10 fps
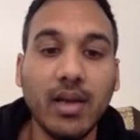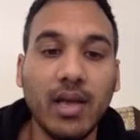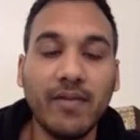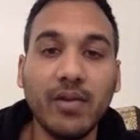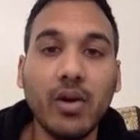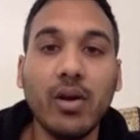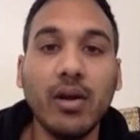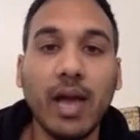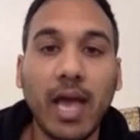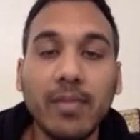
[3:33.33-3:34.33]
If you're not
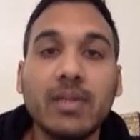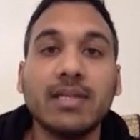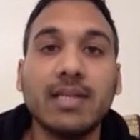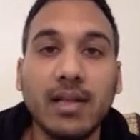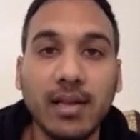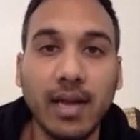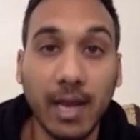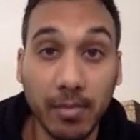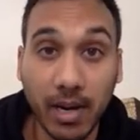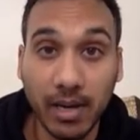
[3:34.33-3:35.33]
able to sell it at
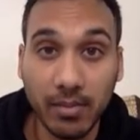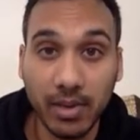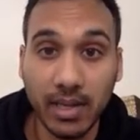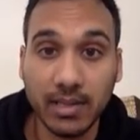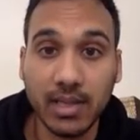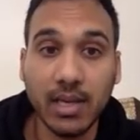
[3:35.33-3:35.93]
a bargain price,